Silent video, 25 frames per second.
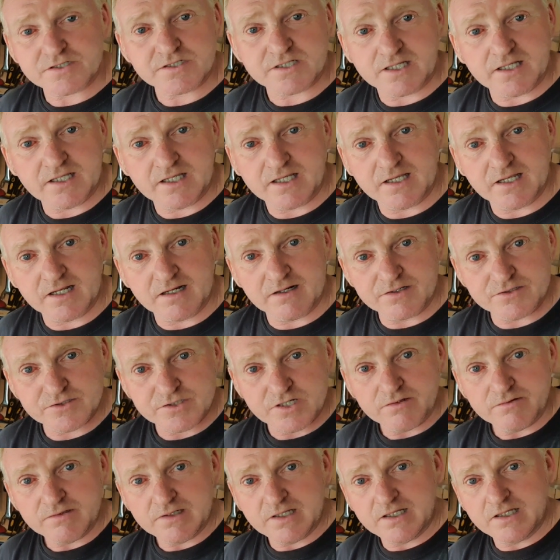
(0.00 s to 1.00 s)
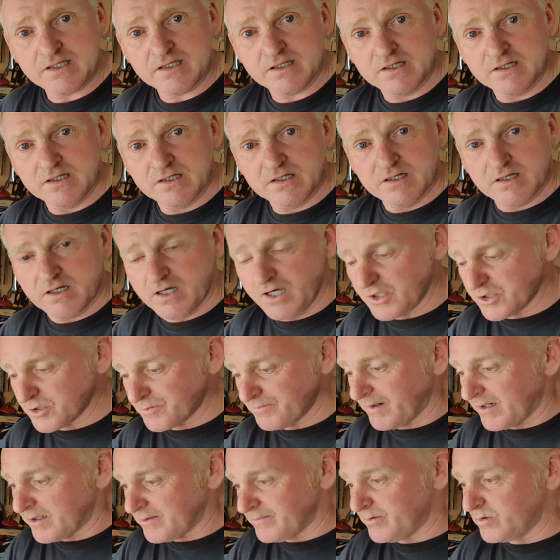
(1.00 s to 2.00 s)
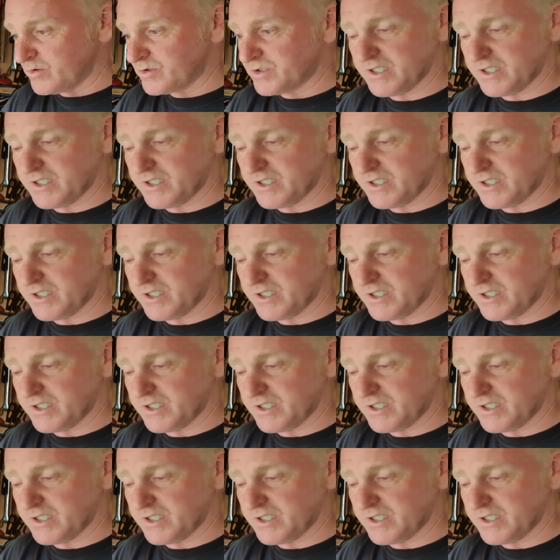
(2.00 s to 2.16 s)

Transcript: see here. There's only spreadable